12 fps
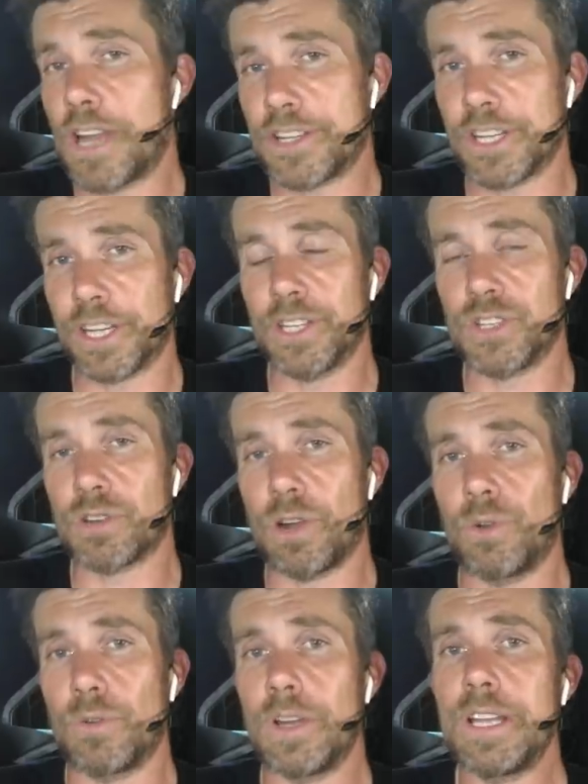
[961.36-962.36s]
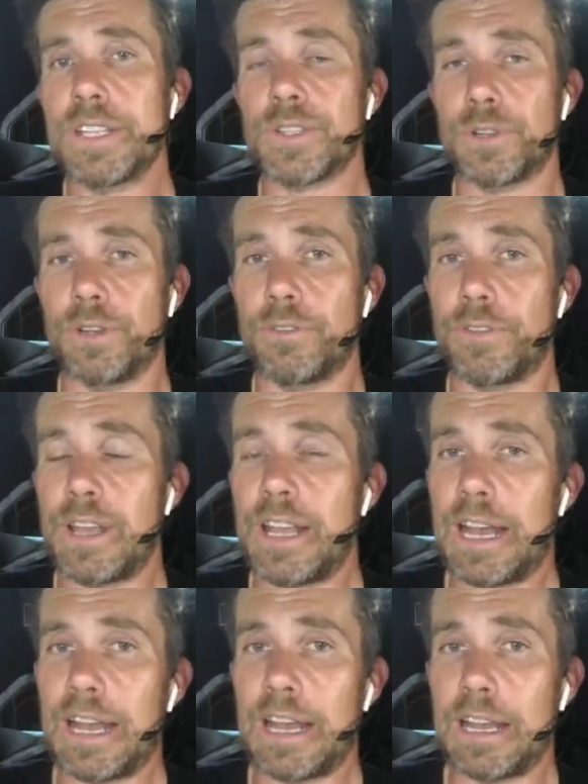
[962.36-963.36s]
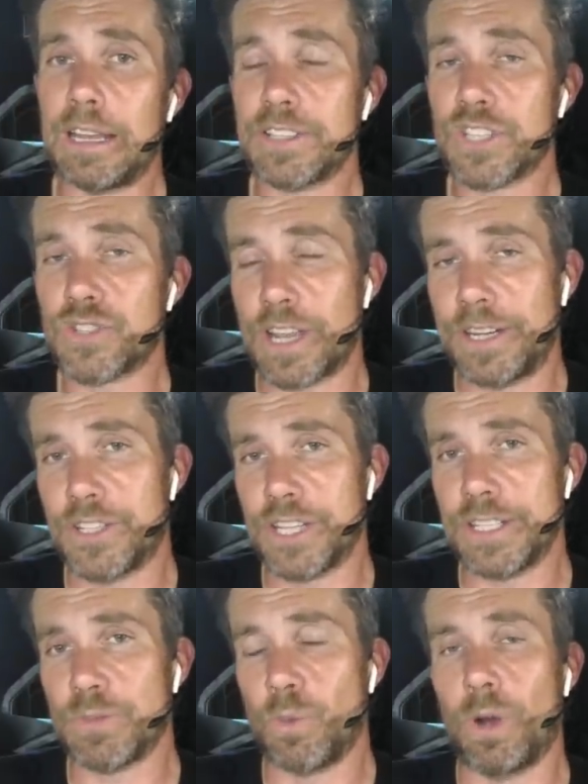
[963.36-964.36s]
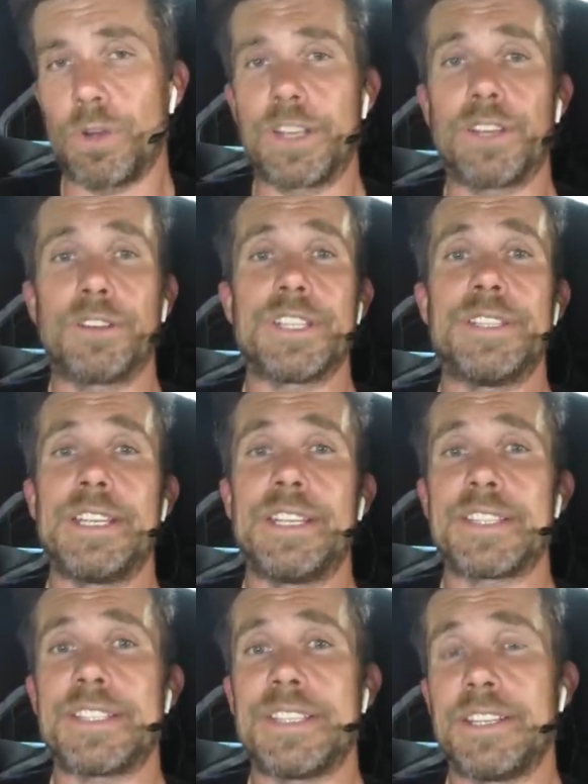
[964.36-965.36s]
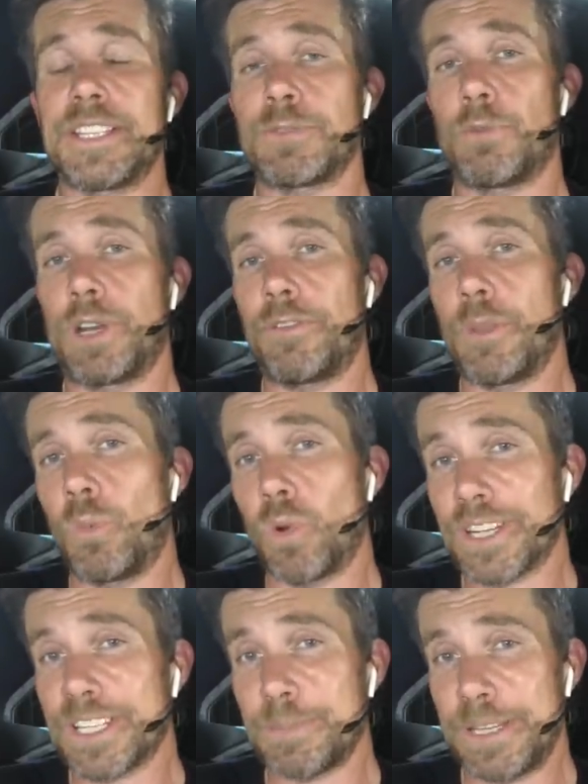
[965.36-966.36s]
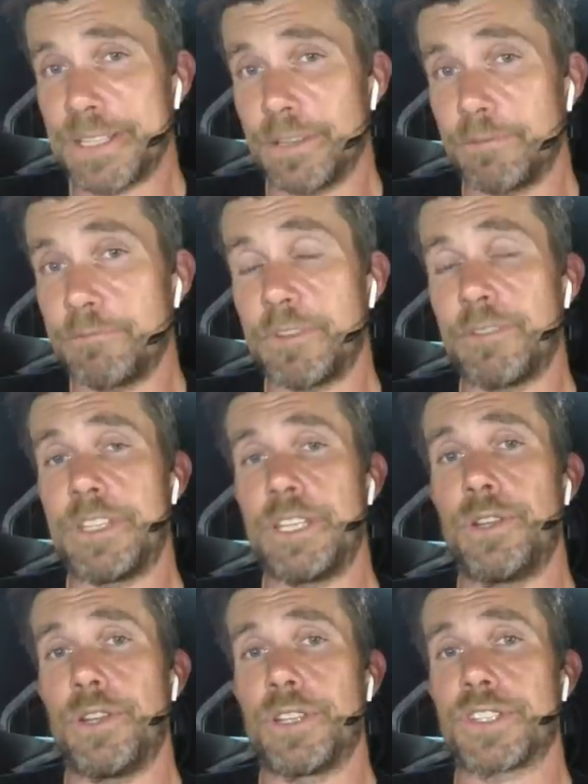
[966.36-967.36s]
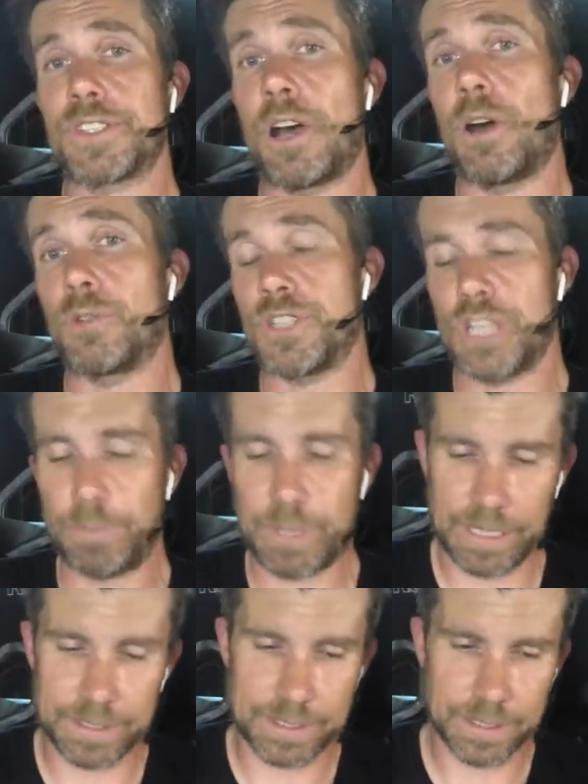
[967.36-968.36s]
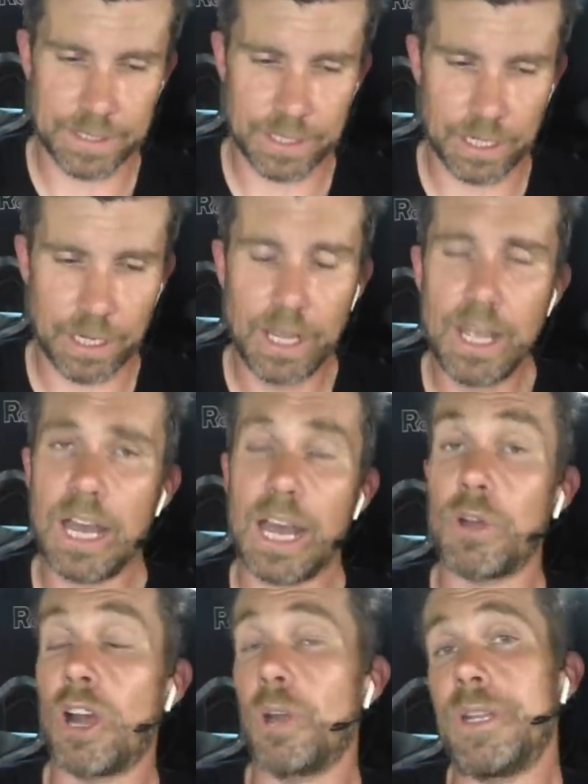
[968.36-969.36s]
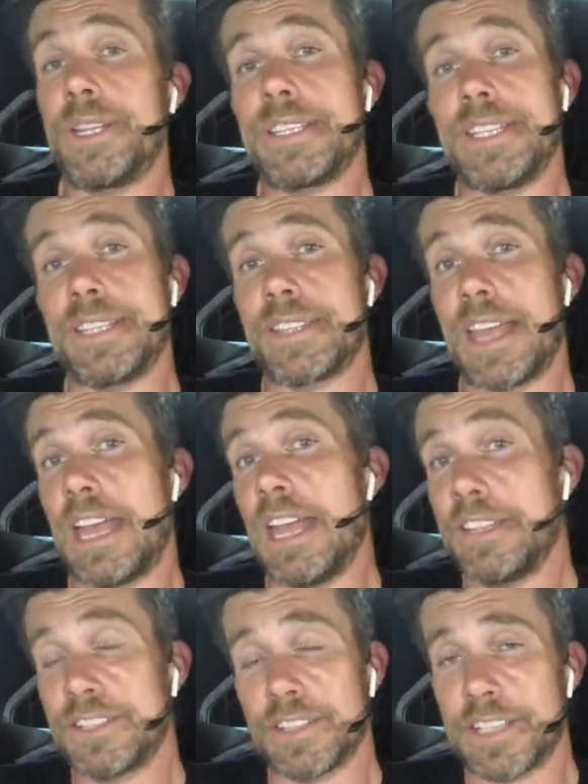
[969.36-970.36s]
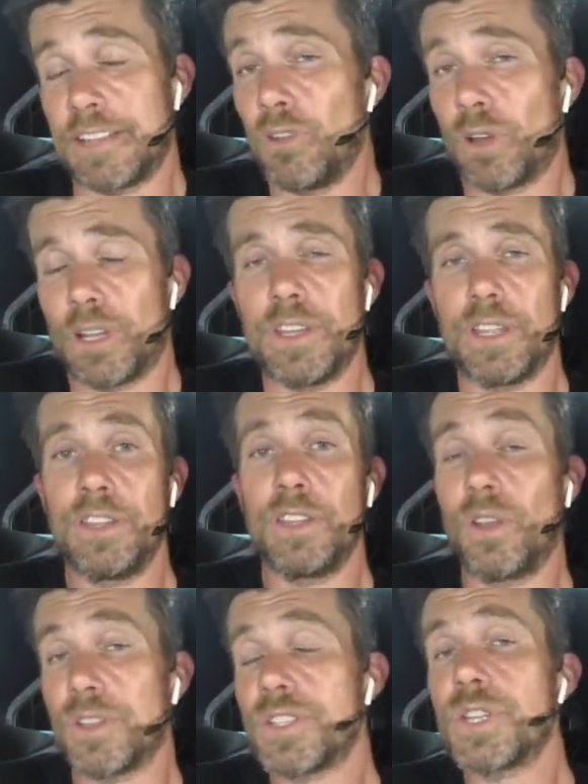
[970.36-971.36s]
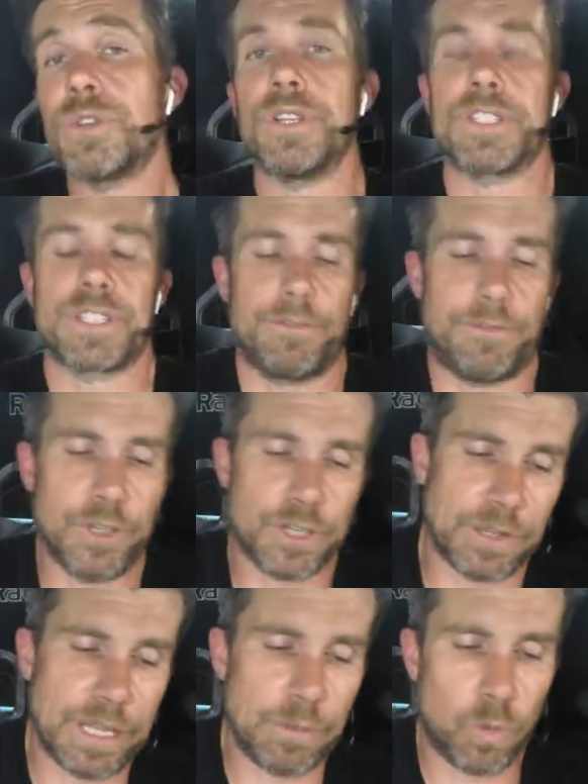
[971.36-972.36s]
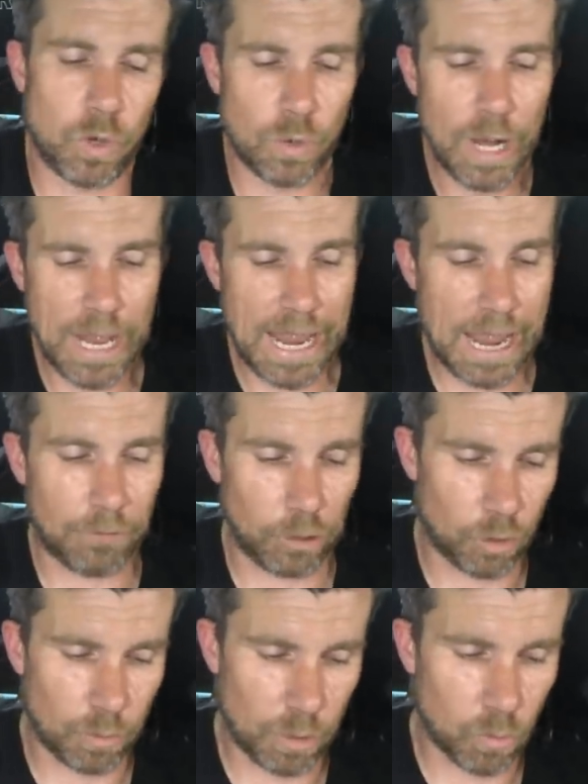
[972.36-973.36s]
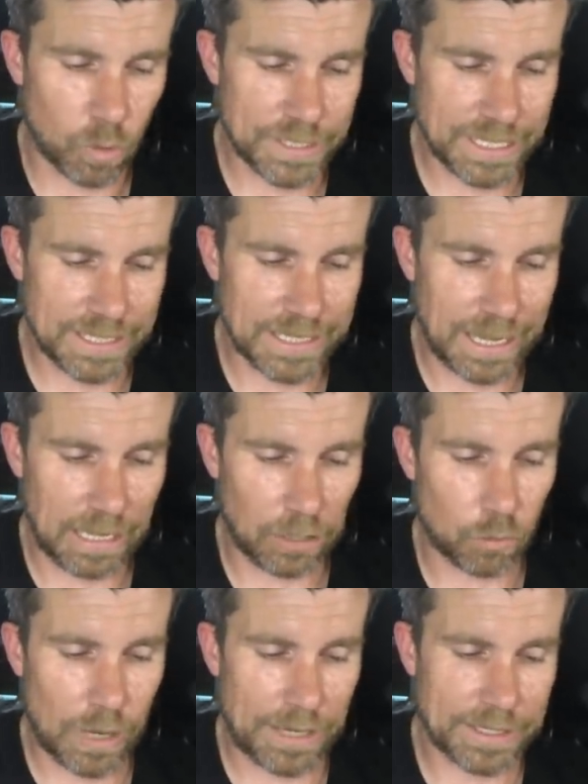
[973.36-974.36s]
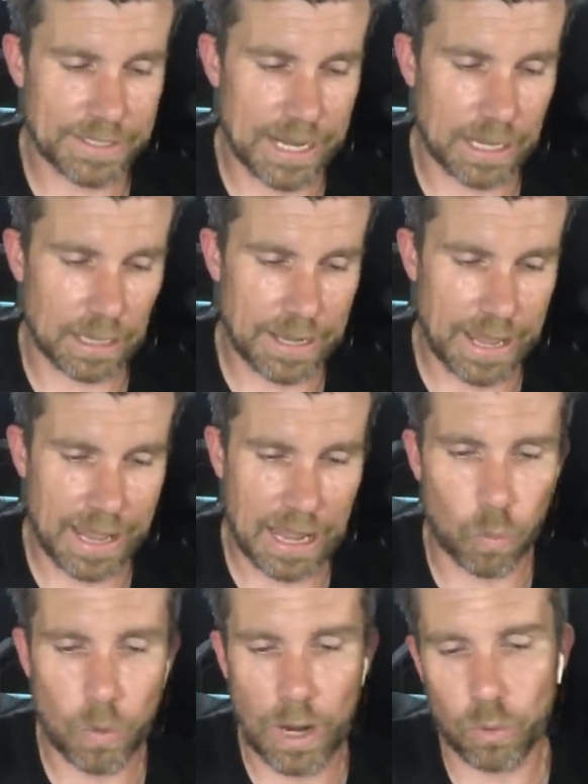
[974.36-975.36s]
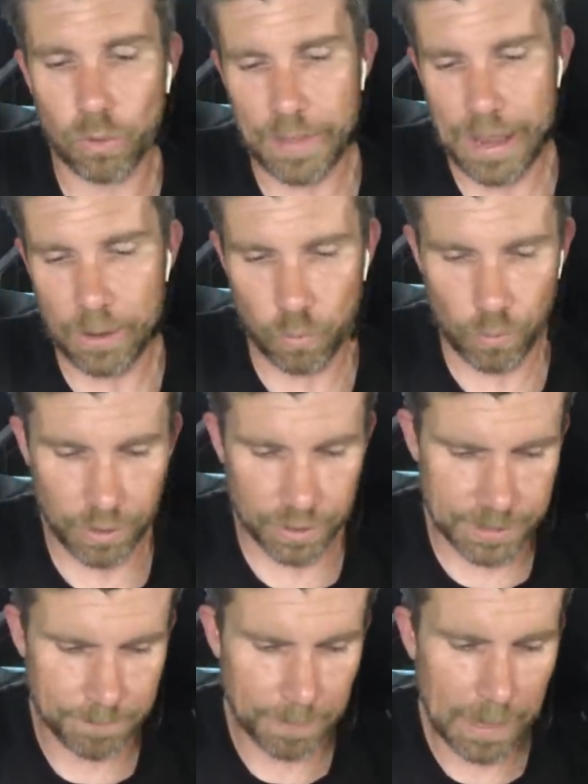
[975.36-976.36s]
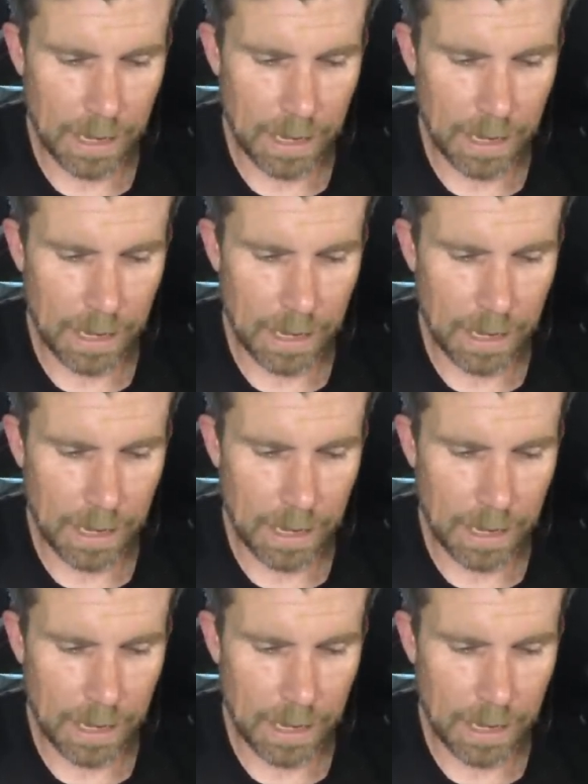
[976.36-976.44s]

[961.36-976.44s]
traction control sort of strategies. What we're going to need instead is one of the more expensive 50 hertz style GPSs. So we're hoping to test that, as I say, not in the not too distant future, and then we'll have a little bit more detail around exactly how well that works.